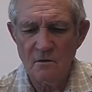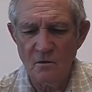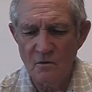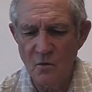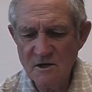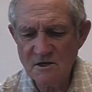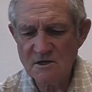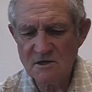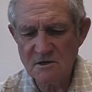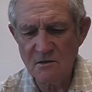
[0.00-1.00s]

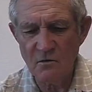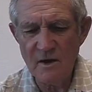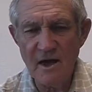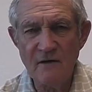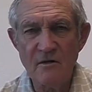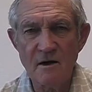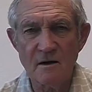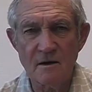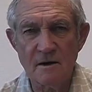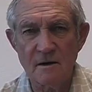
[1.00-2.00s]
once we have
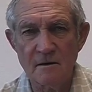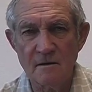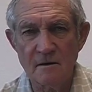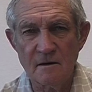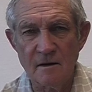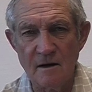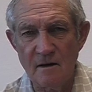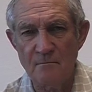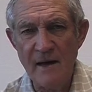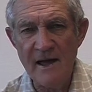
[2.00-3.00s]
a
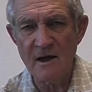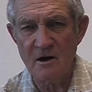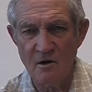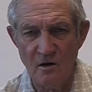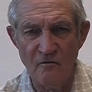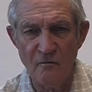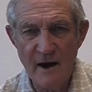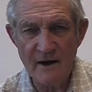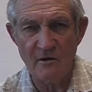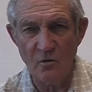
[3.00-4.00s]
bank of
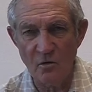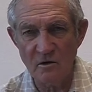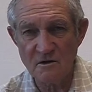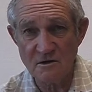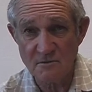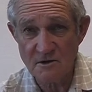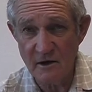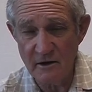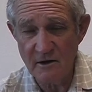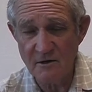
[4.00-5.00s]
microorganisms
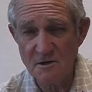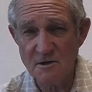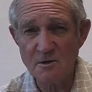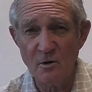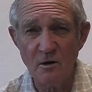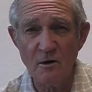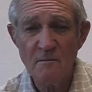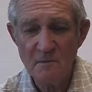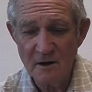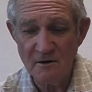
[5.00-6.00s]
going into the soil,
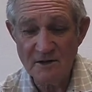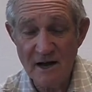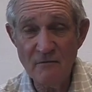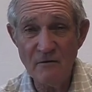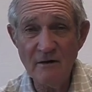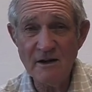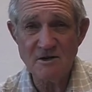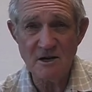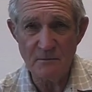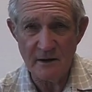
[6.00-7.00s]
done very
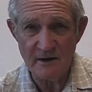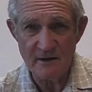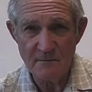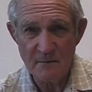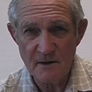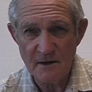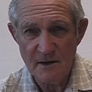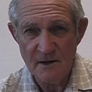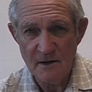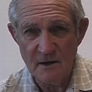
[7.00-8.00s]
cheaply,
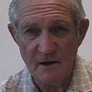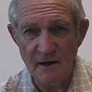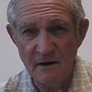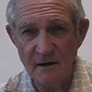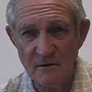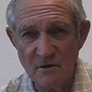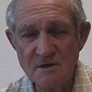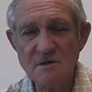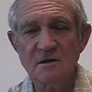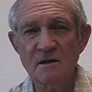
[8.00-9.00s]
And
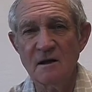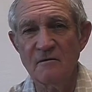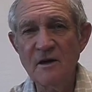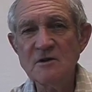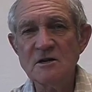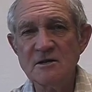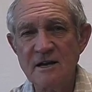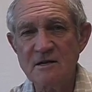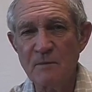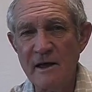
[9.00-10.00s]
this eventually
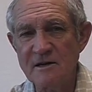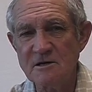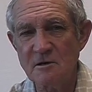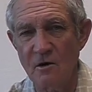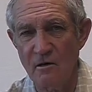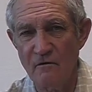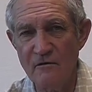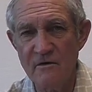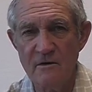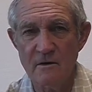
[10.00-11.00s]
takes place
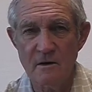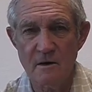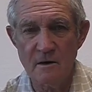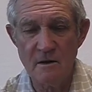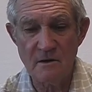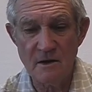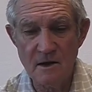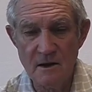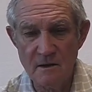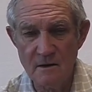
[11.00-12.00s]
of the